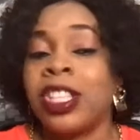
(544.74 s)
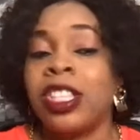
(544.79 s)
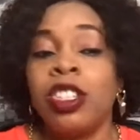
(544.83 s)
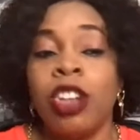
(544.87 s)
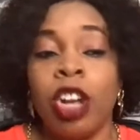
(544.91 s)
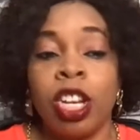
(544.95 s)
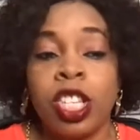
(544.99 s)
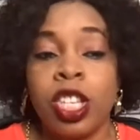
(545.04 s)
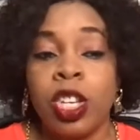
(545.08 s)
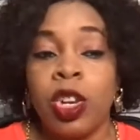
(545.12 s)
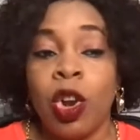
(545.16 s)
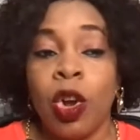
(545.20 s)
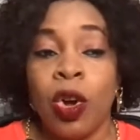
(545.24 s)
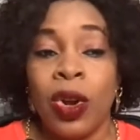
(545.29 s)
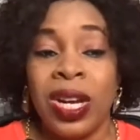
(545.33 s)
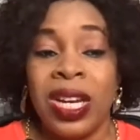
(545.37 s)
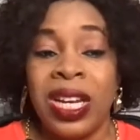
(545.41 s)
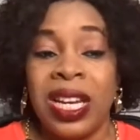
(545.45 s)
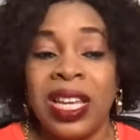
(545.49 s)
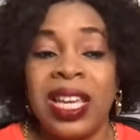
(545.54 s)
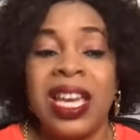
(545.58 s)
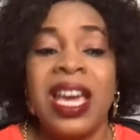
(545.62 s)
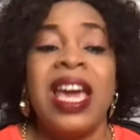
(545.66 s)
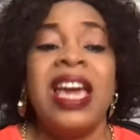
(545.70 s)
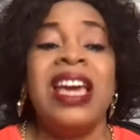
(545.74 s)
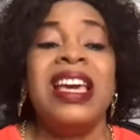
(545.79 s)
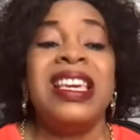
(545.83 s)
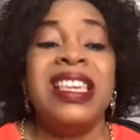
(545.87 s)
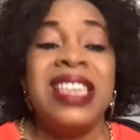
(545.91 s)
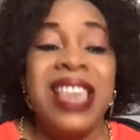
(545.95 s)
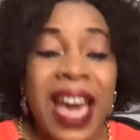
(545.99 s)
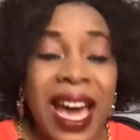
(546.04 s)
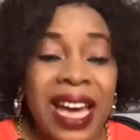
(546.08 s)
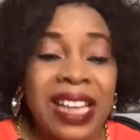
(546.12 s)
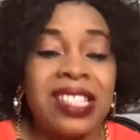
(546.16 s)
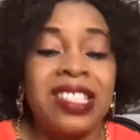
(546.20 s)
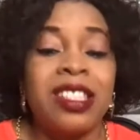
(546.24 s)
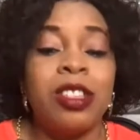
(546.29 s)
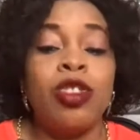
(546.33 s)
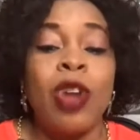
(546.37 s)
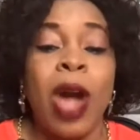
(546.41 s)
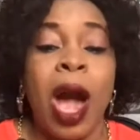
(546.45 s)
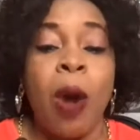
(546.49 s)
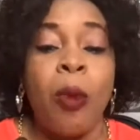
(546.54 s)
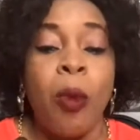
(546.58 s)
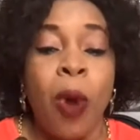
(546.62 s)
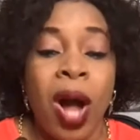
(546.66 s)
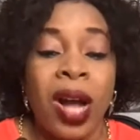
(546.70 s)
not lonely. Yes, you
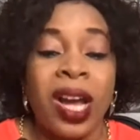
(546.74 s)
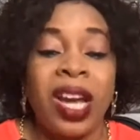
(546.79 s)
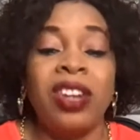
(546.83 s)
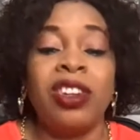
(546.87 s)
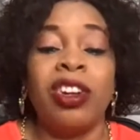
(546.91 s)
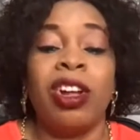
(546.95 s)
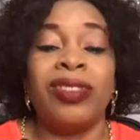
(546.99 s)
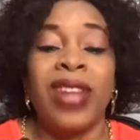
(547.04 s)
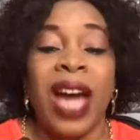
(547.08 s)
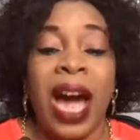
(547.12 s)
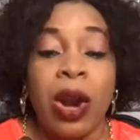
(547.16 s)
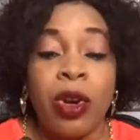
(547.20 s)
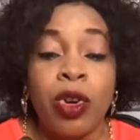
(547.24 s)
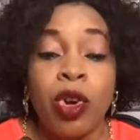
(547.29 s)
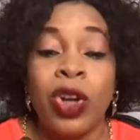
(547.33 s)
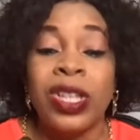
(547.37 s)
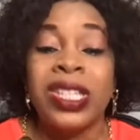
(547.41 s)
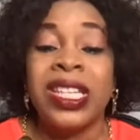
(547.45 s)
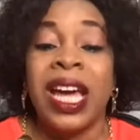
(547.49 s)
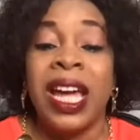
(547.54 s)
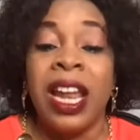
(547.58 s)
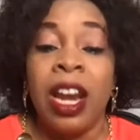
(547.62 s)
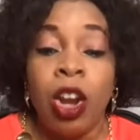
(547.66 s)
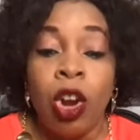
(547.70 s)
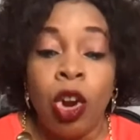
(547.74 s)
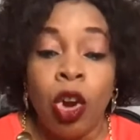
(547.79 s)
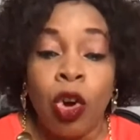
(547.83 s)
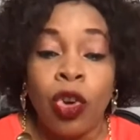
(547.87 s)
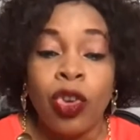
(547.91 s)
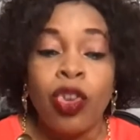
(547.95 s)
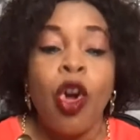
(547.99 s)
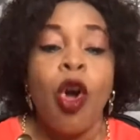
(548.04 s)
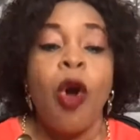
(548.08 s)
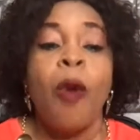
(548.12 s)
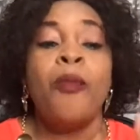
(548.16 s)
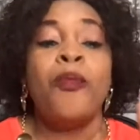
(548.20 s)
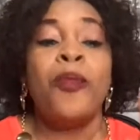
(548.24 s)
are walking on that road alone,